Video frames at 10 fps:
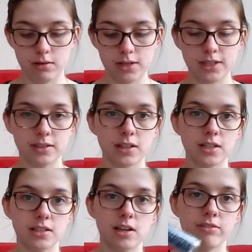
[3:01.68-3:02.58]
the
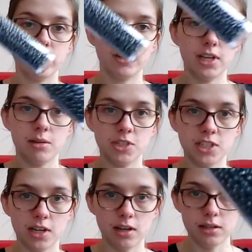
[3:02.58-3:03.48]
size 11
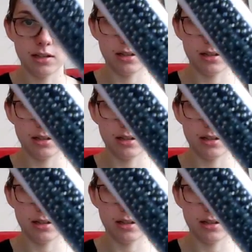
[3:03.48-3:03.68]
hematite.